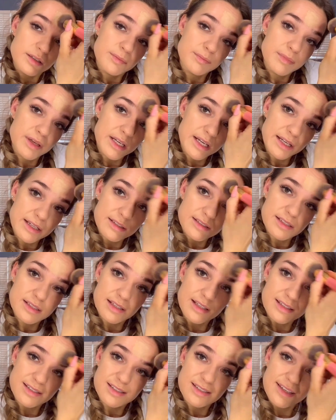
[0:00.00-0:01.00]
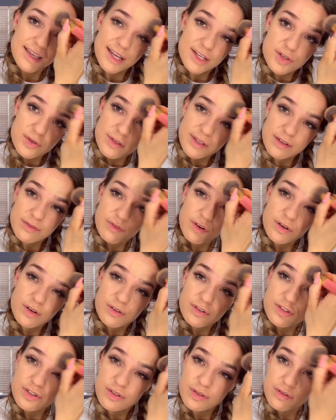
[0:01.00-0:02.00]
meetings and then scheduling photo
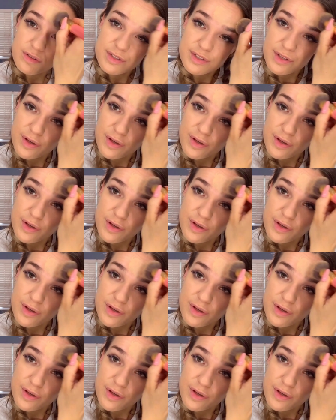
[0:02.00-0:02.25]
shoots.